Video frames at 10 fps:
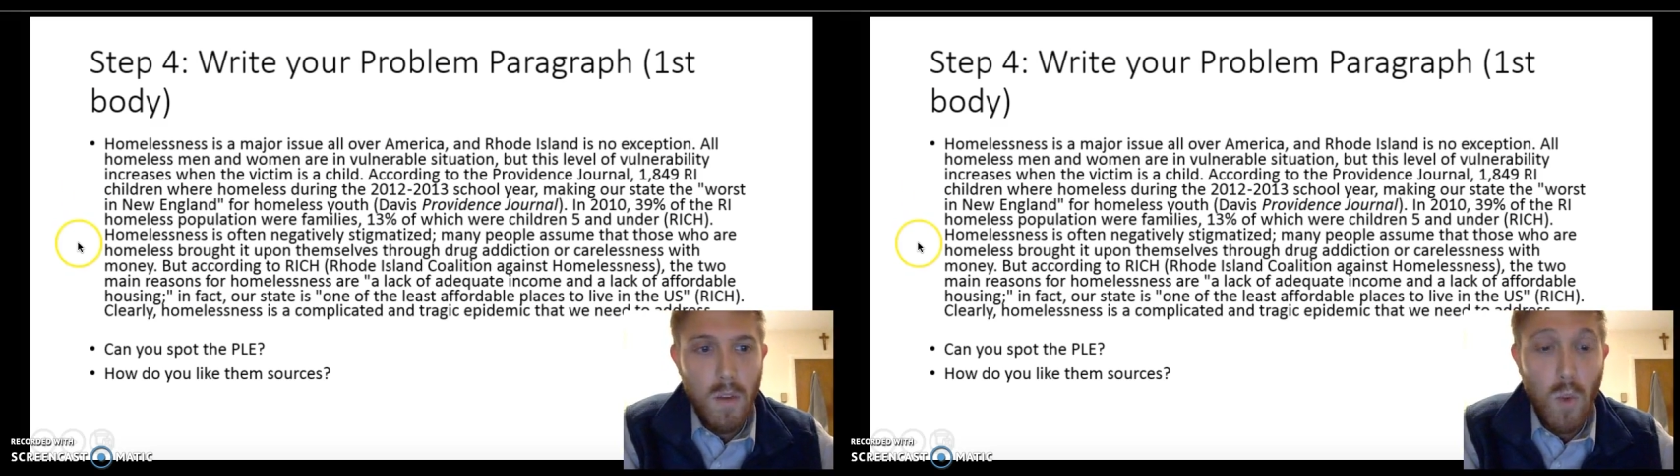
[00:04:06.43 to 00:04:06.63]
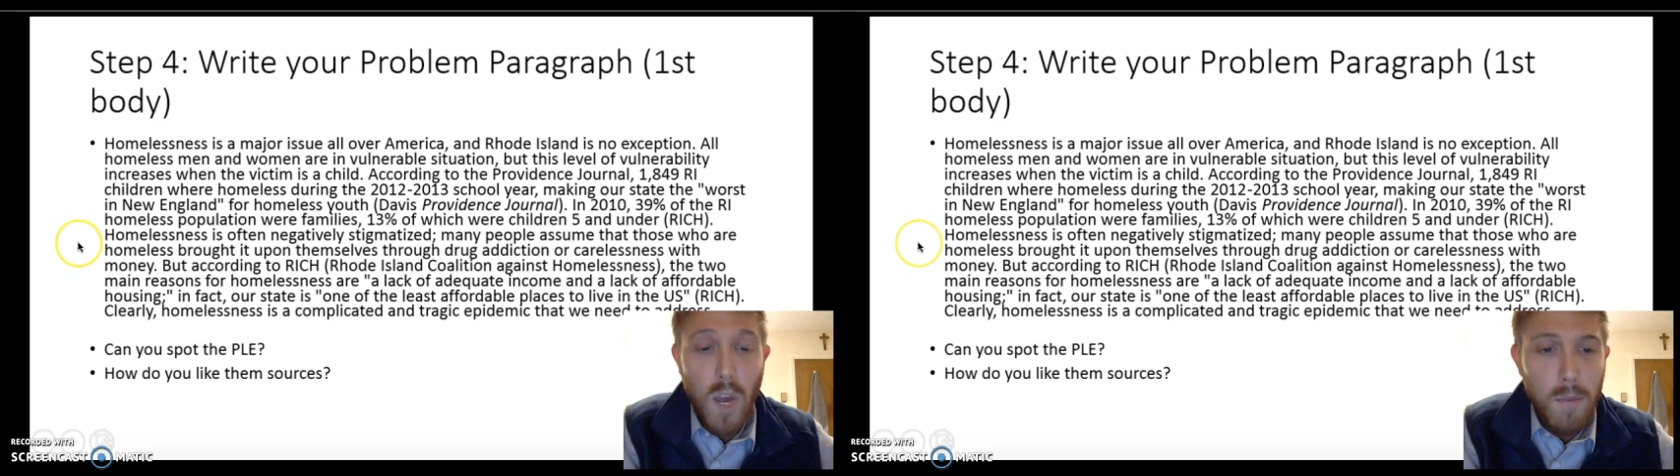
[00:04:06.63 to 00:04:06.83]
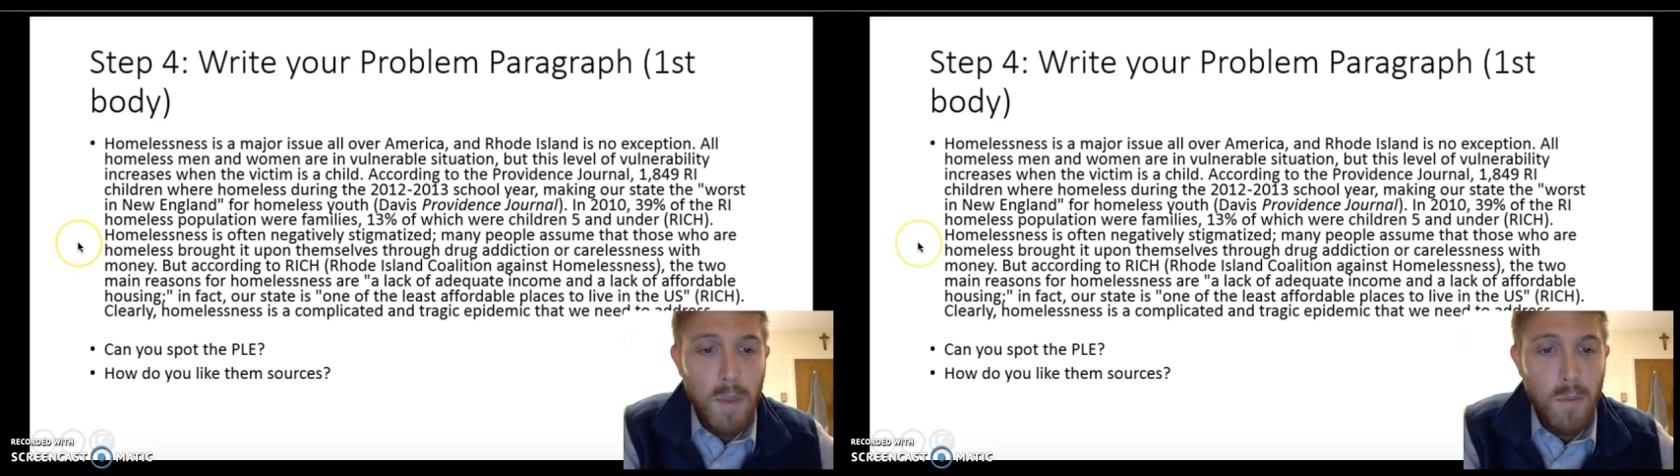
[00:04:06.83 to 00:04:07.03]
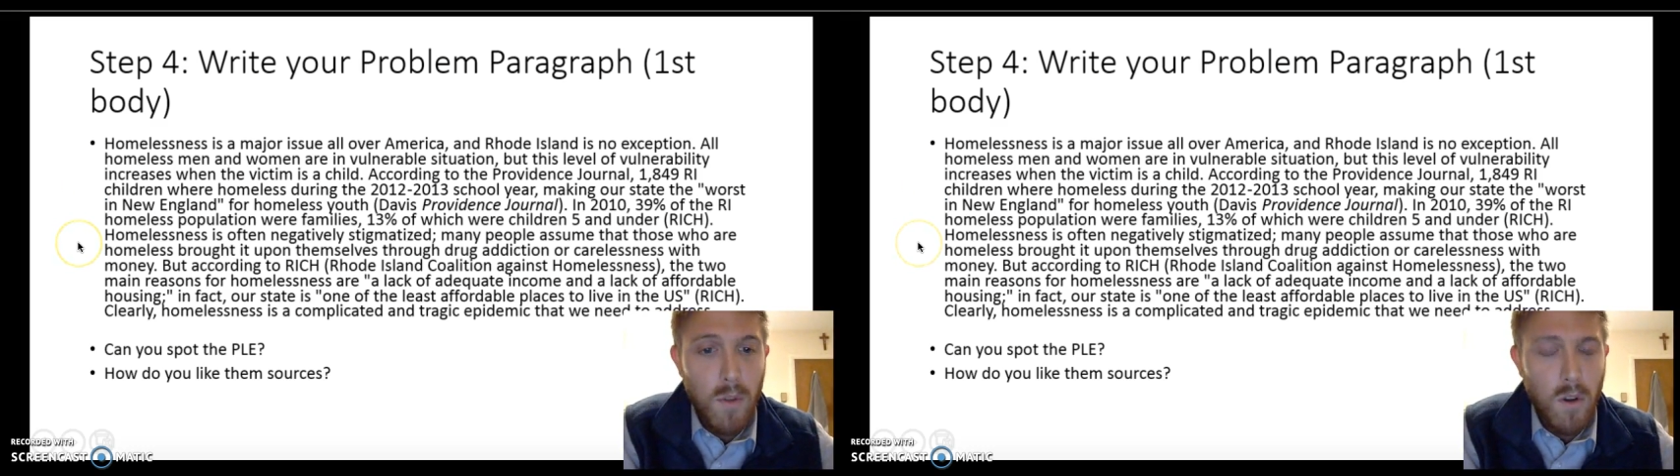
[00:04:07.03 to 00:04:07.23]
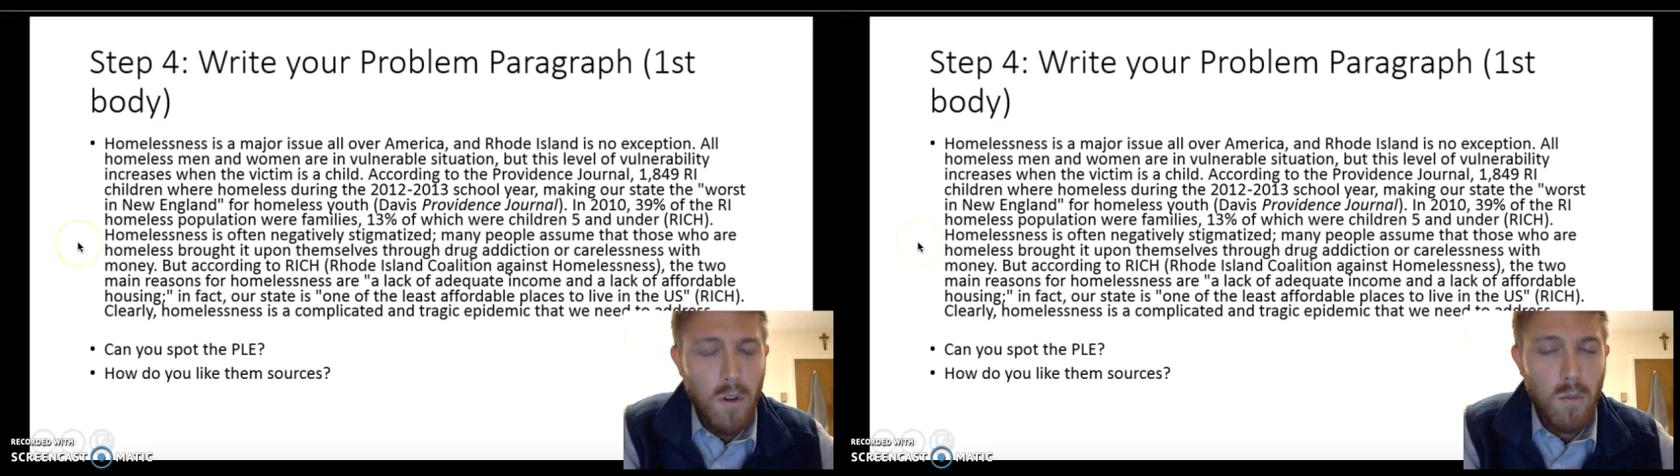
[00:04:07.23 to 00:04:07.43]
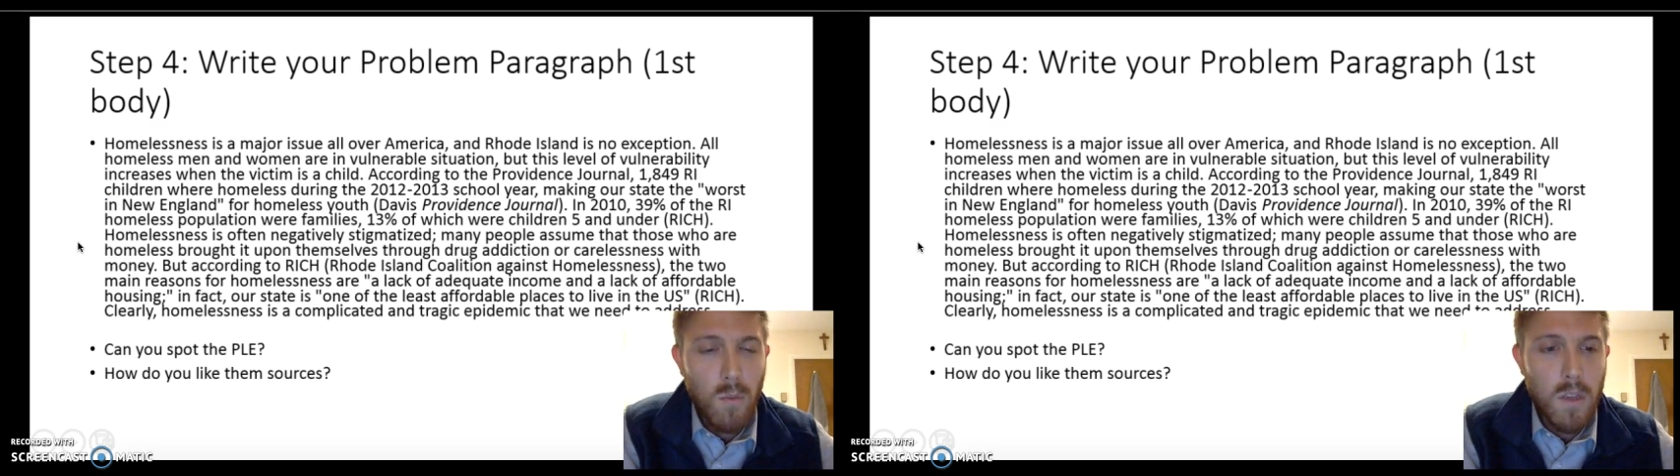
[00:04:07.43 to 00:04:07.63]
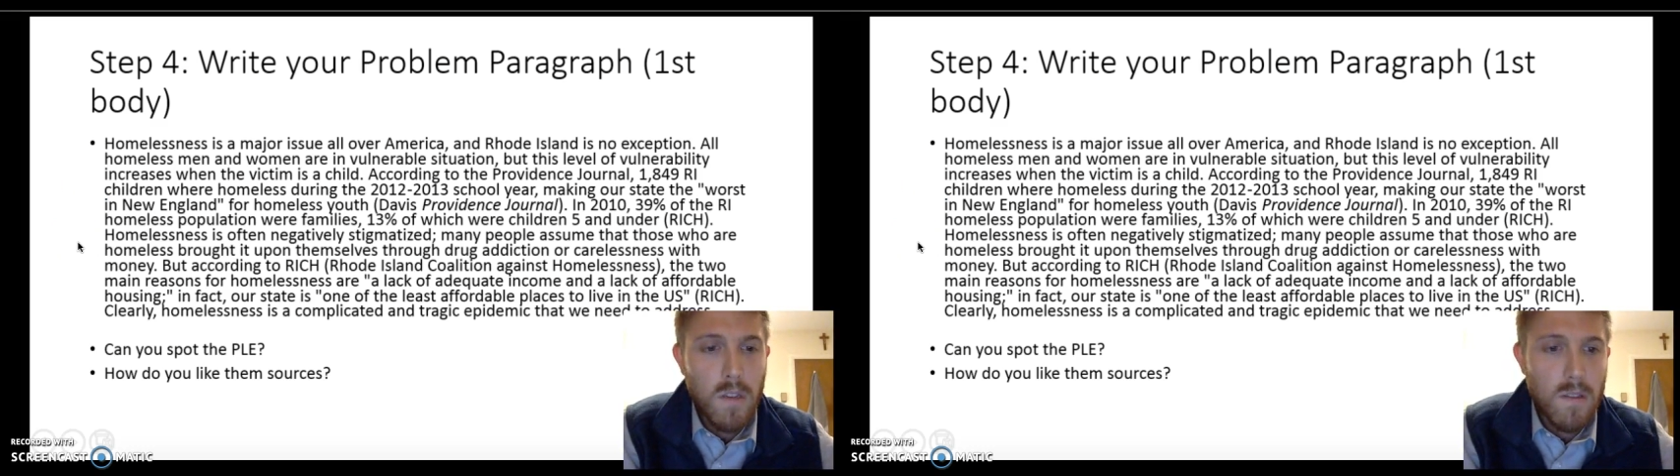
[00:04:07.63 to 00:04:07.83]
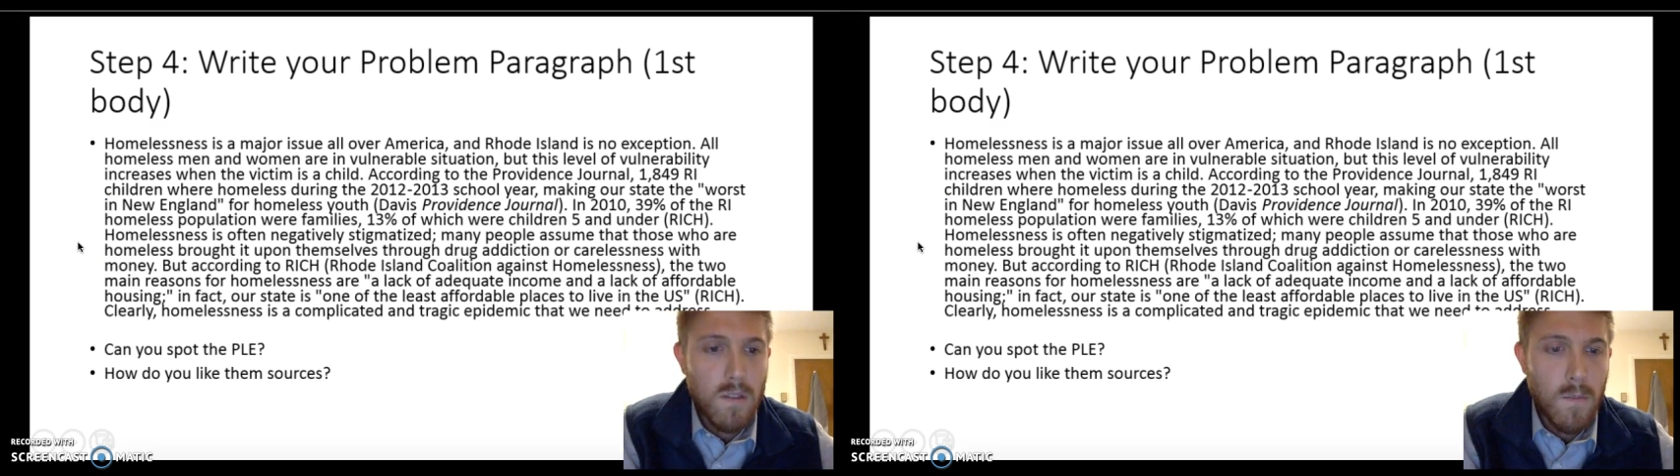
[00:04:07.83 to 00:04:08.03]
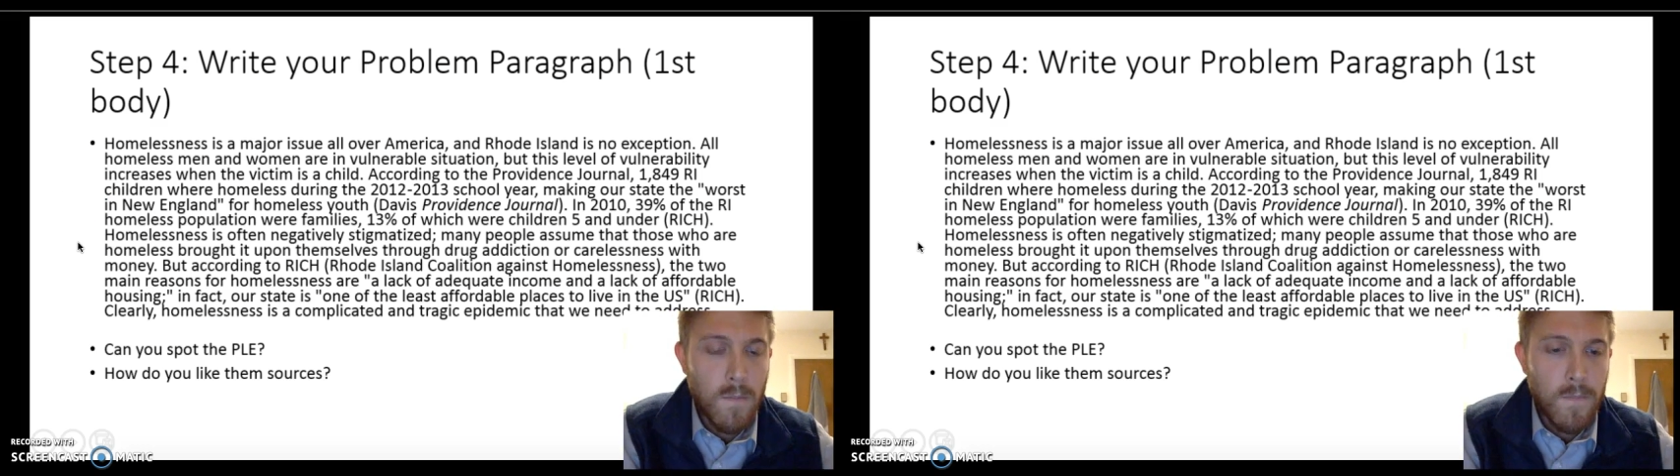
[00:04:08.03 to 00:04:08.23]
why people are homeless